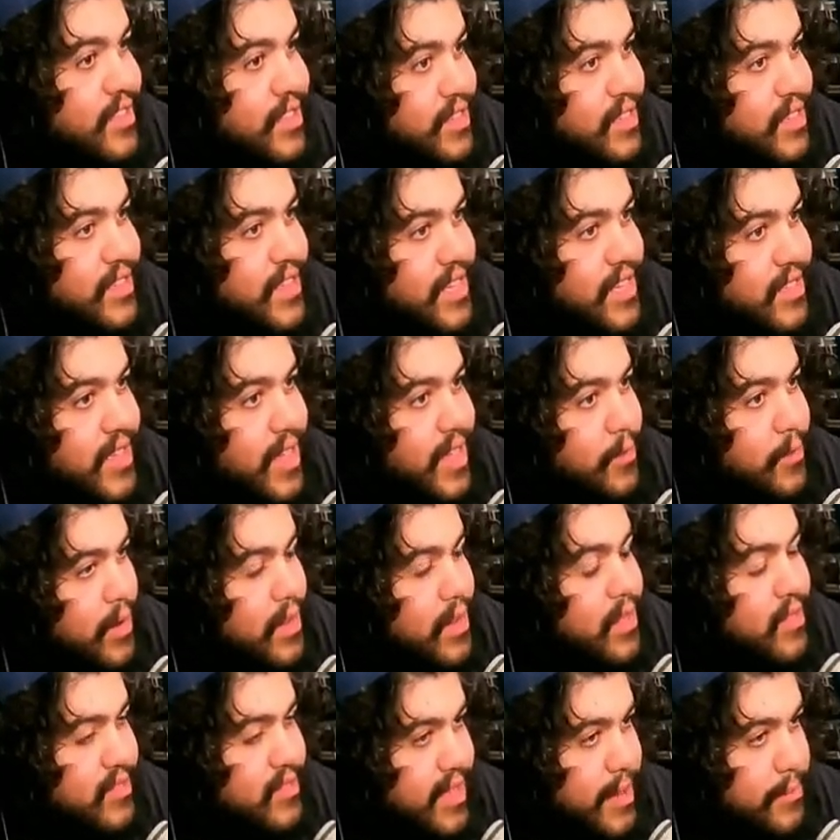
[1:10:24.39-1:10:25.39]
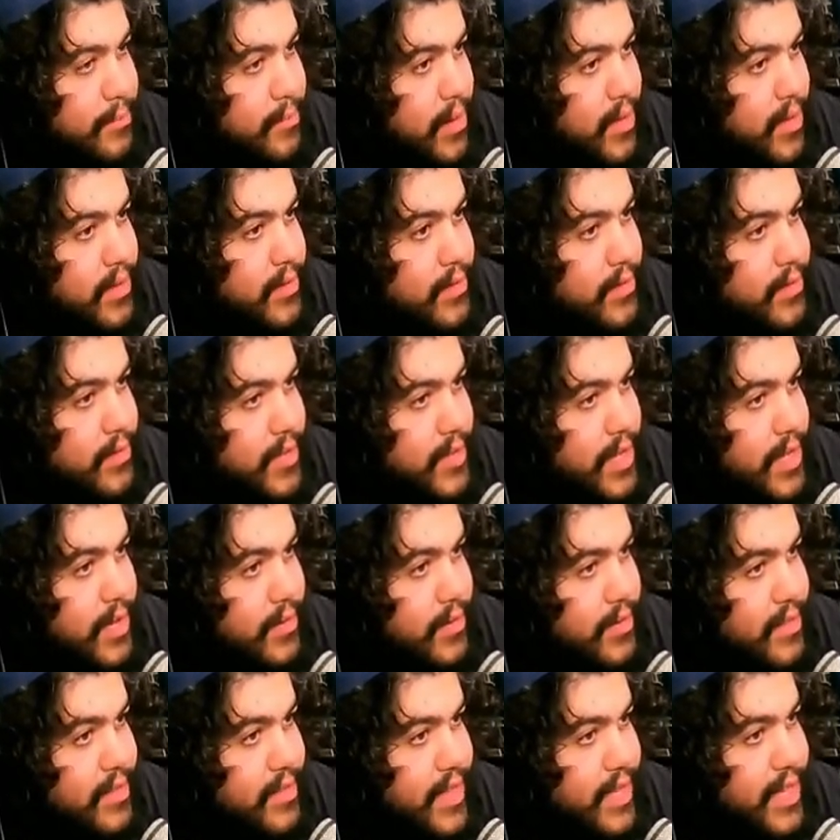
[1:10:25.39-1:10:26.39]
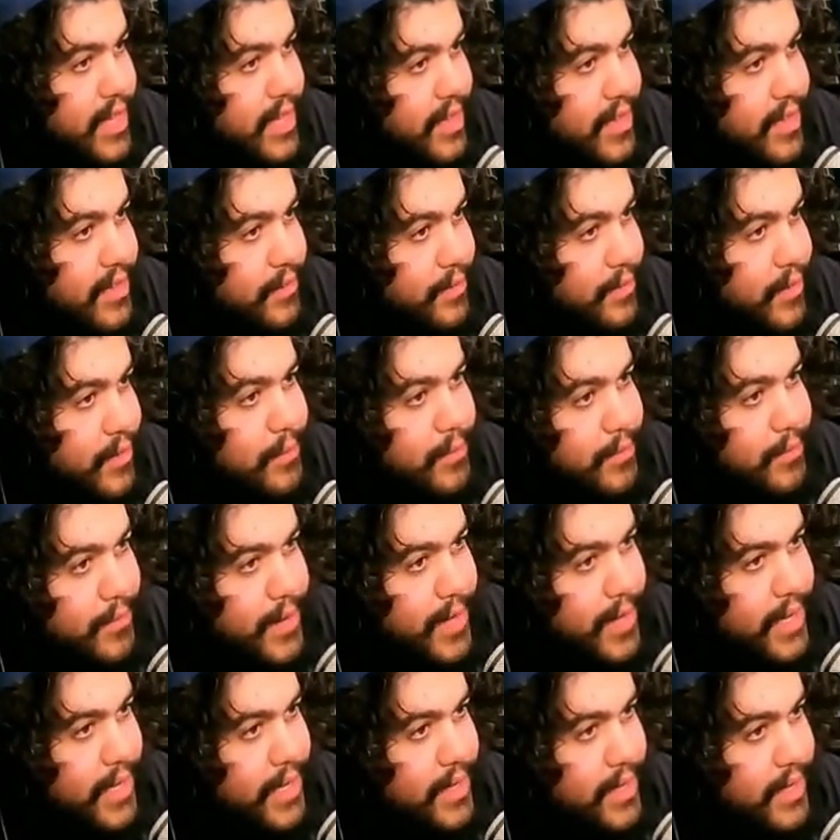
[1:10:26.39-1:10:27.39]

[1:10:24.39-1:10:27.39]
He's like one of the stepbrothers. You know, it's like mm-hmm. from fucking.